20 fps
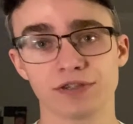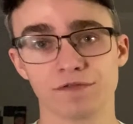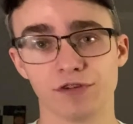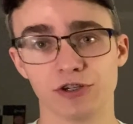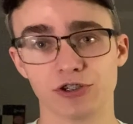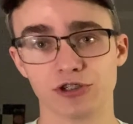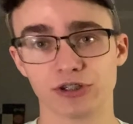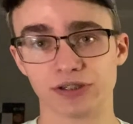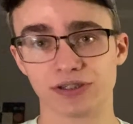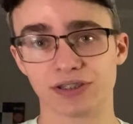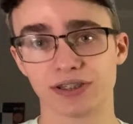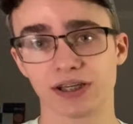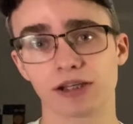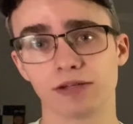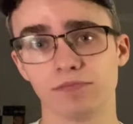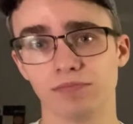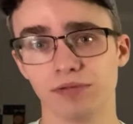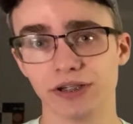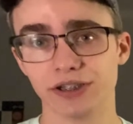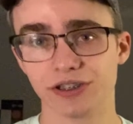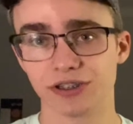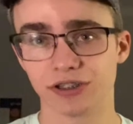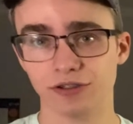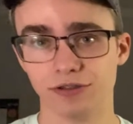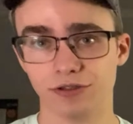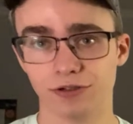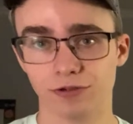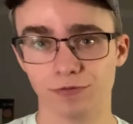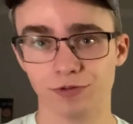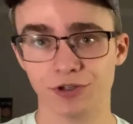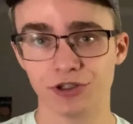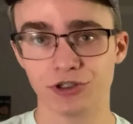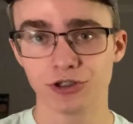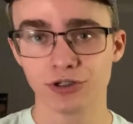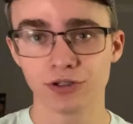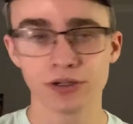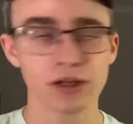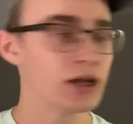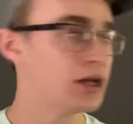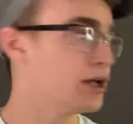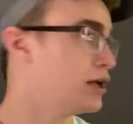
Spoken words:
finishing 2nd place in the region,